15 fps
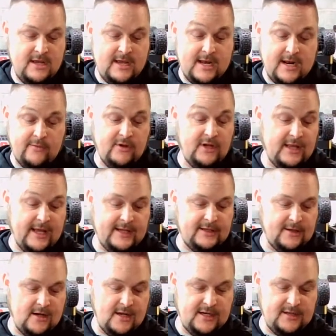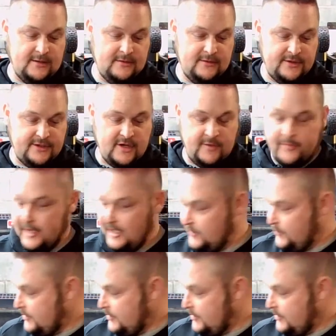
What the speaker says: and I really liked the dirt bikes,